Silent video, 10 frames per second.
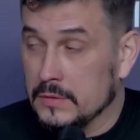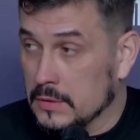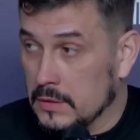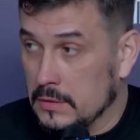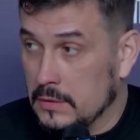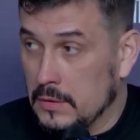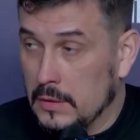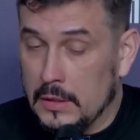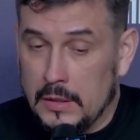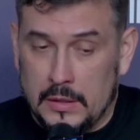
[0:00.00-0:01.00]

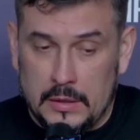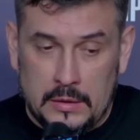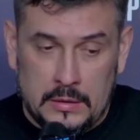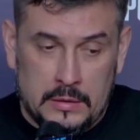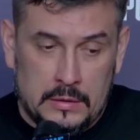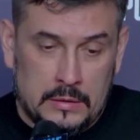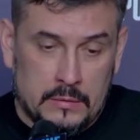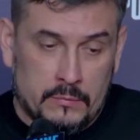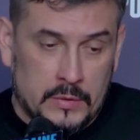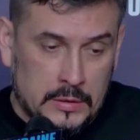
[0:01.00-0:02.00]
classified, including for the
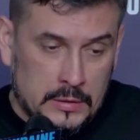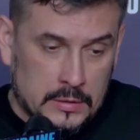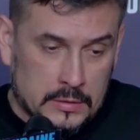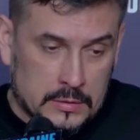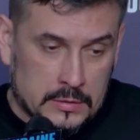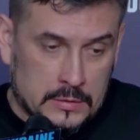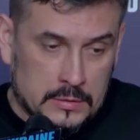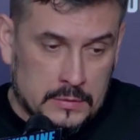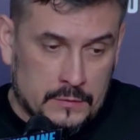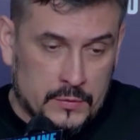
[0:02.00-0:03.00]
families, because a
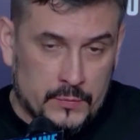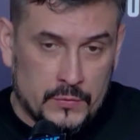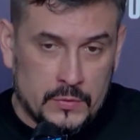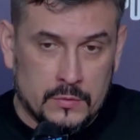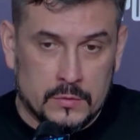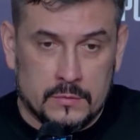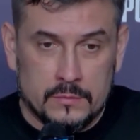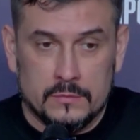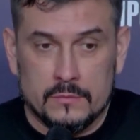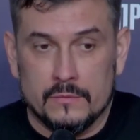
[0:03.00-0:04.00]
lot of
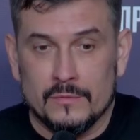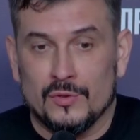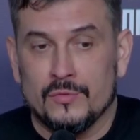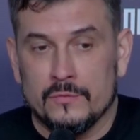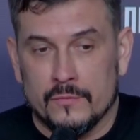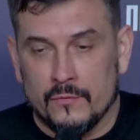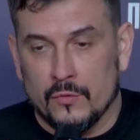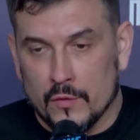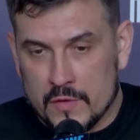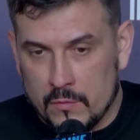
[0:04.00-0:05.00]

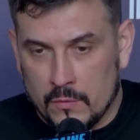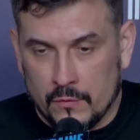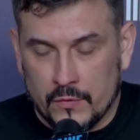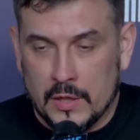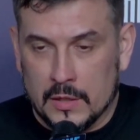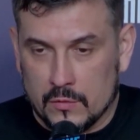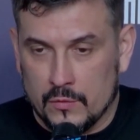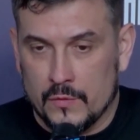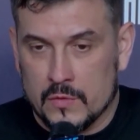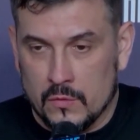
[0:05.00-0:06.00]
matters they
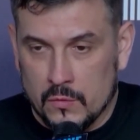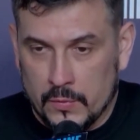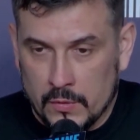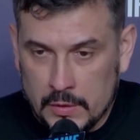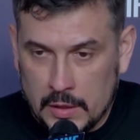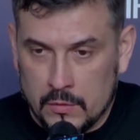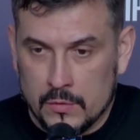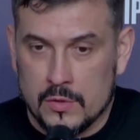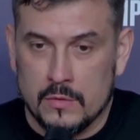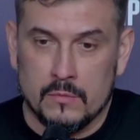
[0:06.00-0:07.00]
require verification,
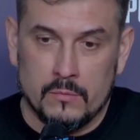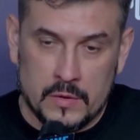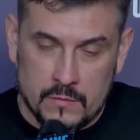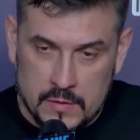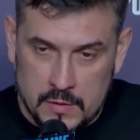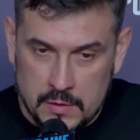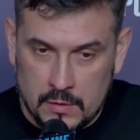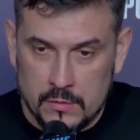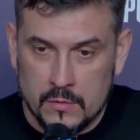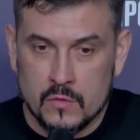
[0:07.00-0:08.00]
and we
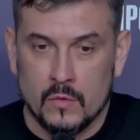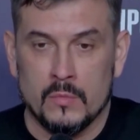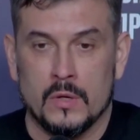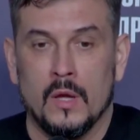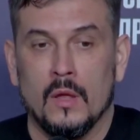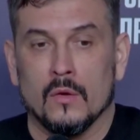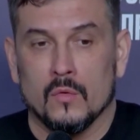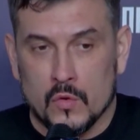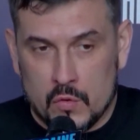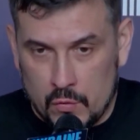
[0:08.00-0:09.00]

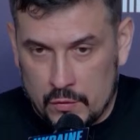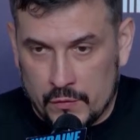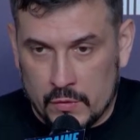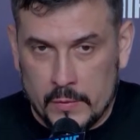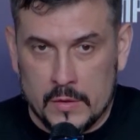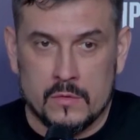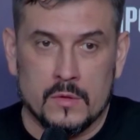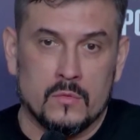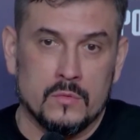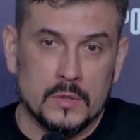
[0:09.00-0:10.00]
add the
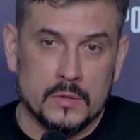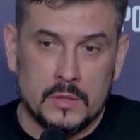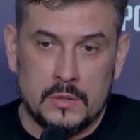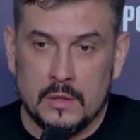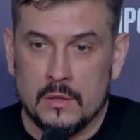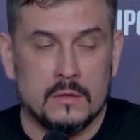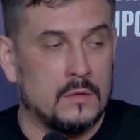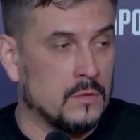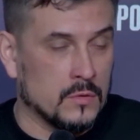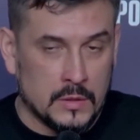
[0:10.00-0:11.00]
information, all of the
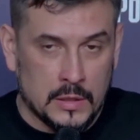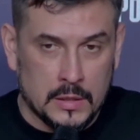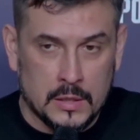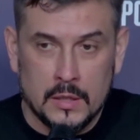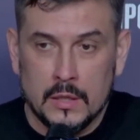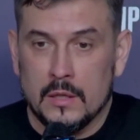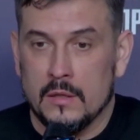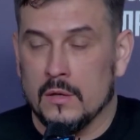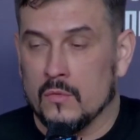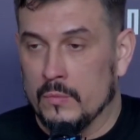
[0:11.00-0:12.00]
information, to
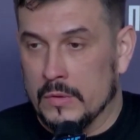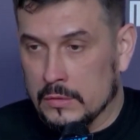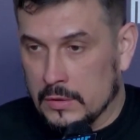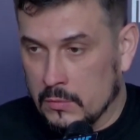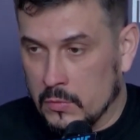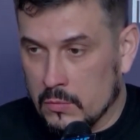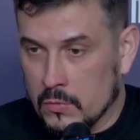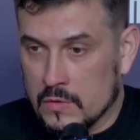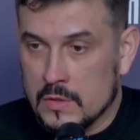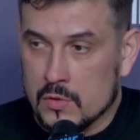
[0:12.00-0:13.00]
the personal cards
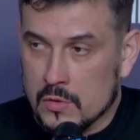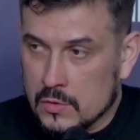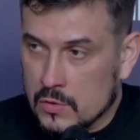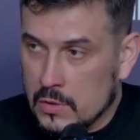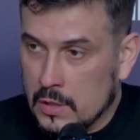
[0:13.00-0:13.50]
of the